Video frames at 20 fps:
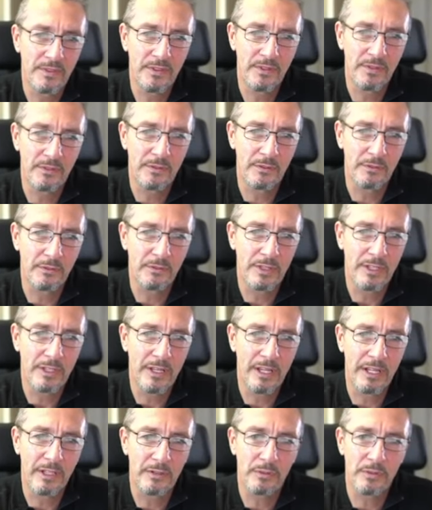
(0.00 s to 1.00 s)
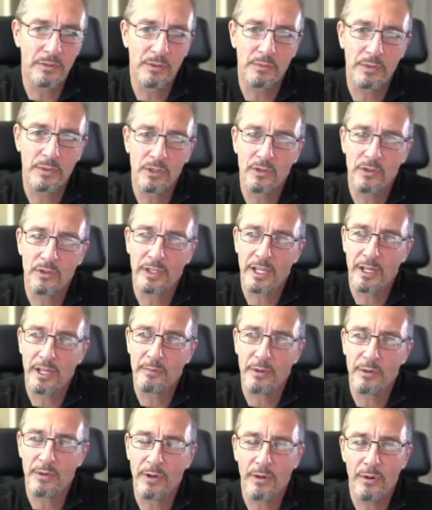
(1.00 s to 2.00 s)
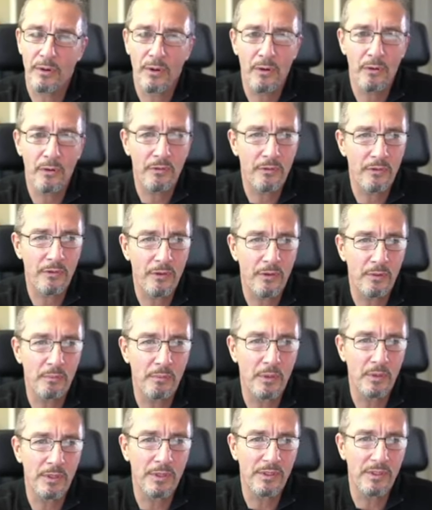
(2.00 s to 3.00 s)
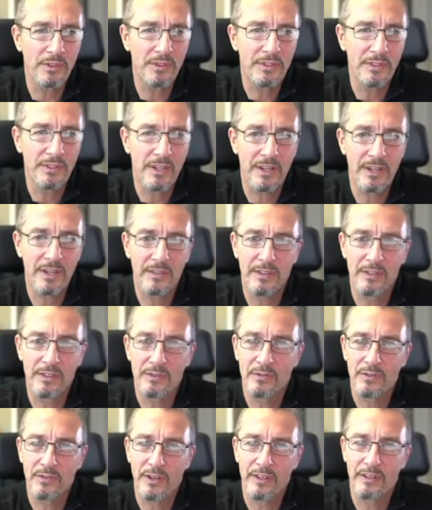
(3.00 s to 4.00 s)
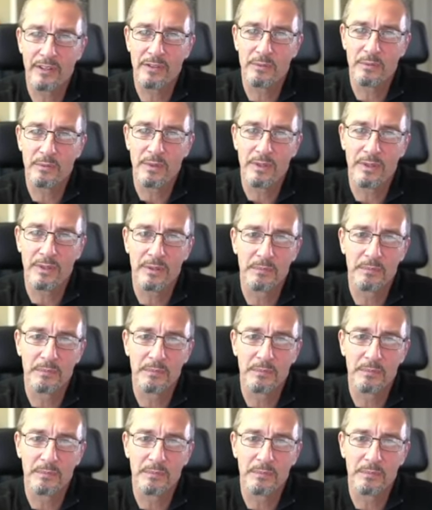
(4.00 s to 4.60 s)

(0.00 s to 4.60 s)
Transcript: If you feel like to switch your camera off or put it aside, that's fine as well.